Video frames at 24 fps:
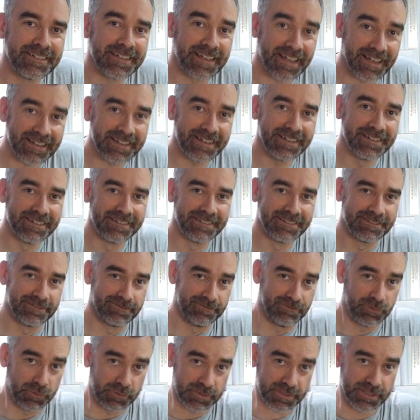You get it?
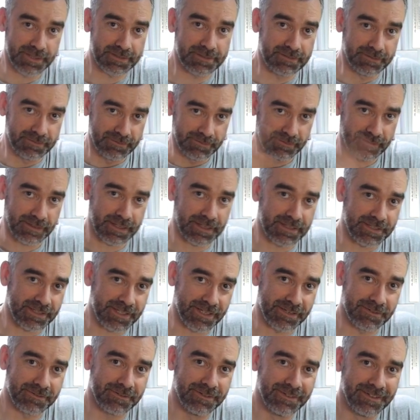Full circle, like a
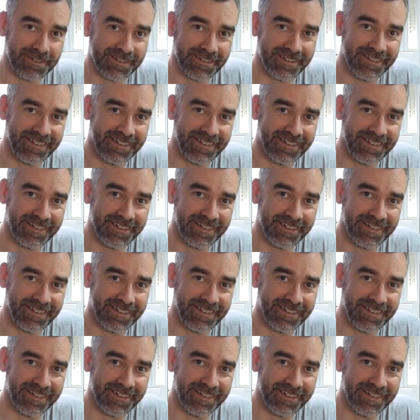zero.